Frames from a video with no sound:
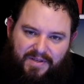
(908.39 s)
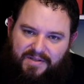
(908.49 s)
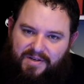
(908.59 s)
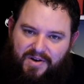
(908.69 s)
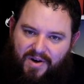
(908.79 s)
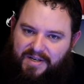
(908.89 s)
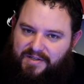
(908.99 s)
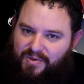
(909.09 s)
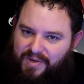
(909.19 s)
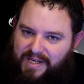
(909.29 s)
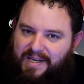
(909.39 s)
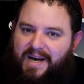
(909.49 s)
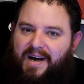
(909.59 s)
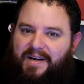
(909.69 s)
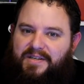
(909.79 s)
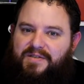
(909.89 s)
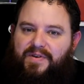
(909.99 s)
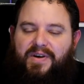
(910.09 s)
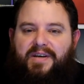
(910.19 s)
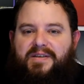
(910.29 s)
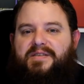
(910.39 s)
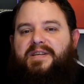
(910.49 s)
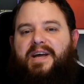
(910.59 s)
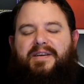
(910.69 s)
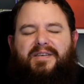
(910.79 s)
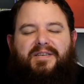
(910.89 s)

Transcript: It's a nice looking card, it's very understated,